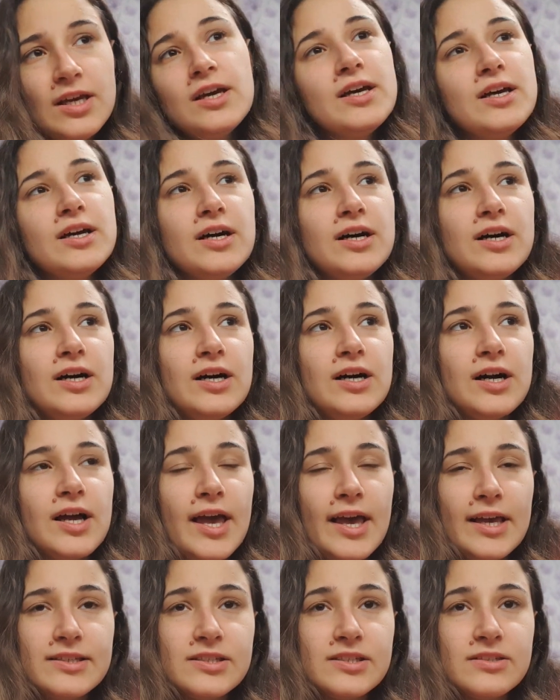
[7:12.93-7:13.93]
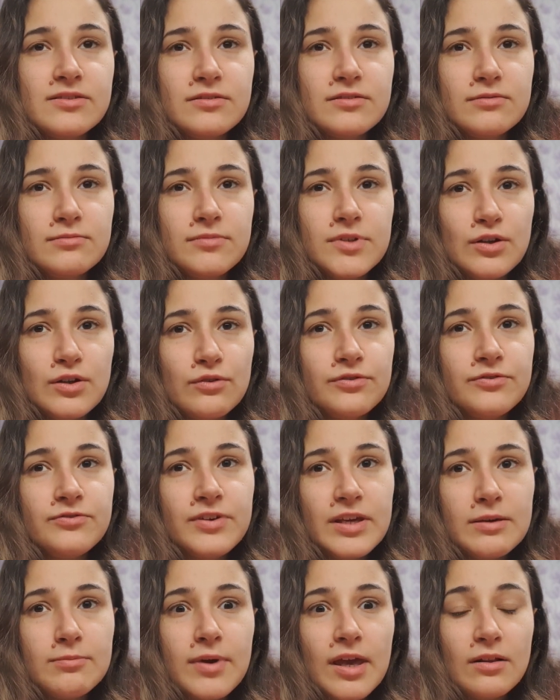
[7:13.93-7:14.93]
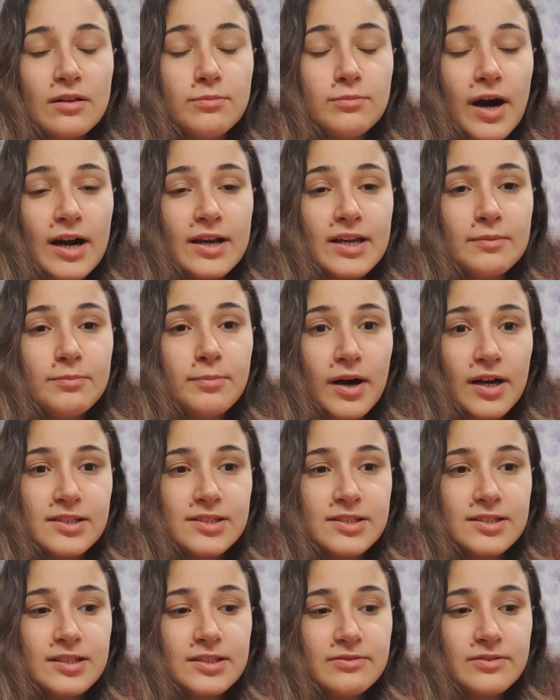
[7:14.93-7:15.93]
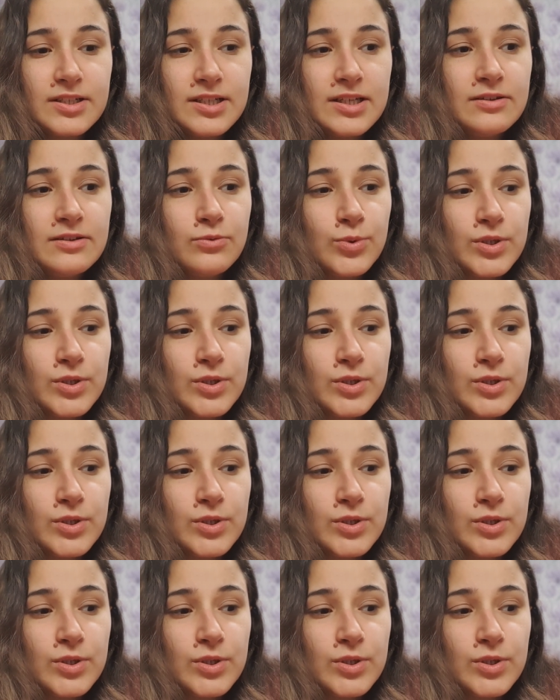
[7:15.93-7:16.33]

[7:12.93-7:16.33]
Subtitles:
as female body positivity,